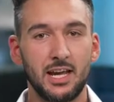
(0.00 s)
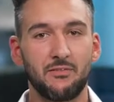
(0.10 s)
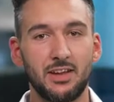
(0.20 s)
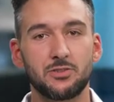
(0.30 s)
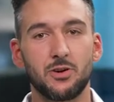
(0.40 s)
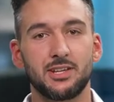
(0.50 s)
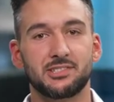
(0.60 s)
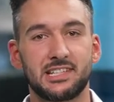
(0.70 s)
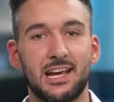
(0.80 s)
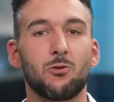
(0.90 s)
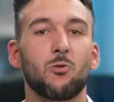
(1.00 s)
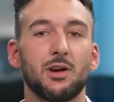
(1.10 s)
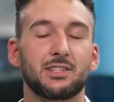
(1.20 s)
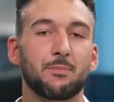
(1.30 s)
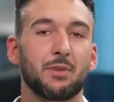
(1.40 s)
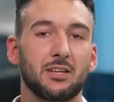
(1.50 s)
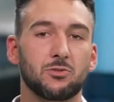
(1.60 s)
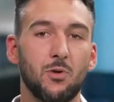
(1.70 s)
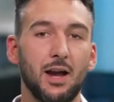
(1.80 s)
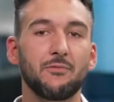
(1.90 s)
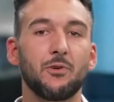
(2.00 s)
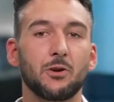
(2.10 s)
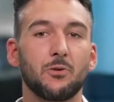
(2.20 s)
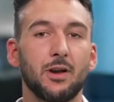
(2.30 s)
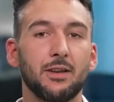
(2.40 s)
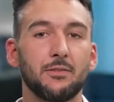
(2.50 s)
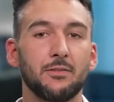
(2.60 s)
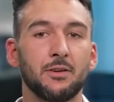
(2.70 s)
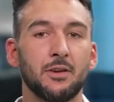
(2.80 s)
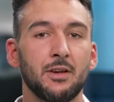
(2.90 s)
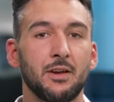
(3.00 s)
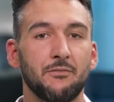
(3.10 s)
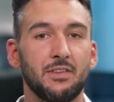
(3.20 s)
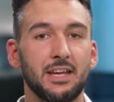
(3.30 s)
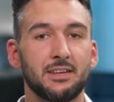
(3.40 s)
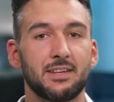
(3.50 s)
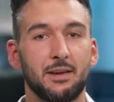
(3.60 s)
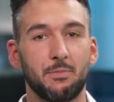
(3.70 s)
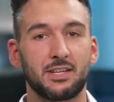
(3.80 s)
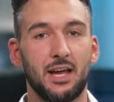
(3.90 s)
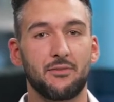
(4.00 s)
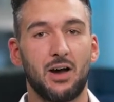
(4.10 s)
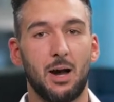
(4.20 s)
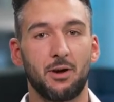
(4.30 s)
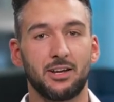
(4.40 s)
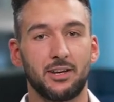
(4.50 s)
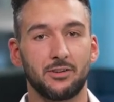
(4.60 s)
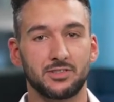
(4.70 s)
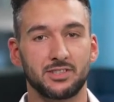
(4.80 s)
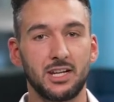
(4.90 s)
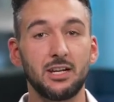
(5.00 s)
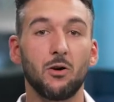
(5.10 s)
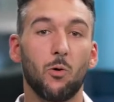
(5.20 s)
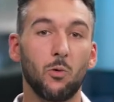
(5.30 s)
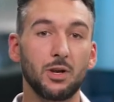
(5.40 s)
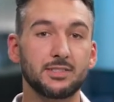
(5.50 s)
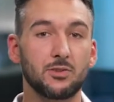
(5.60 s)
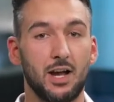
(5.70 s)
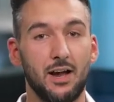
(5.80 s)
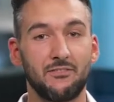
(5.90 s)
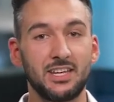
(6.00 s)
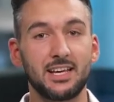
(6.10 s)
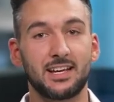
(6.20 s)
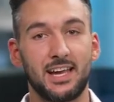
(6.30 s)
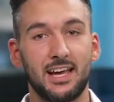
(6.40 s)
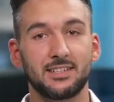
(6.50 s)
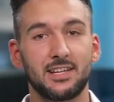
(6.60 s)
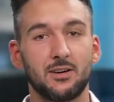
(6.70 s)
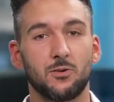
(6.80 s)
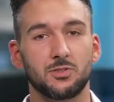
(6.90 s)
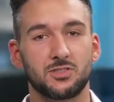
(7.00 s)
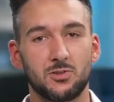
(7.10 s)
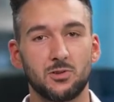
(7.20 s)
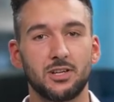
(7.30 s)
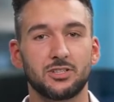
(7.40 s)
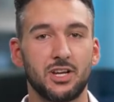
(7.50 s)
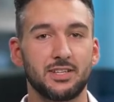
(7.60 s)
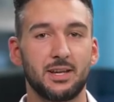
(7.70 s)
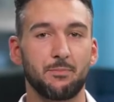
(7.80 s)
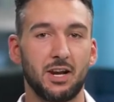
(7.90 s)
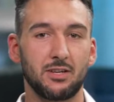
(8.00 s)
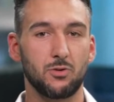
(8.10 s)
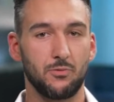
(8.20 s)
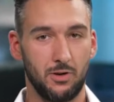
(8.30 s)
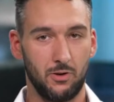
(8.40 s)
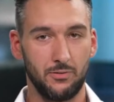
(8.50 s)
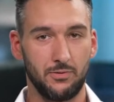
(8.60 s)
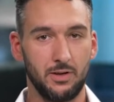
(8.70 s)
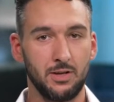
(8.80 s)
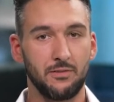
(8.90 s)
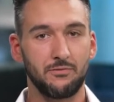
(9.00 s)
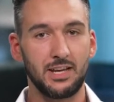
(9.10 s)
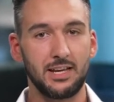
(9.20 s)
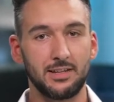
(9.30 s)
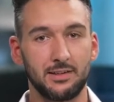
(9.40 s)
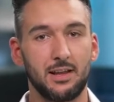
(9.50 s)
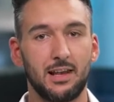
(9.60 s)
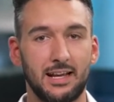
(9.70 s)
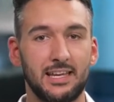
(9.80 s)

high temperatures, like in the metalworking industry, or even recurring and cyclical temperature profiles, like in paint plants for identifying paint product carriers.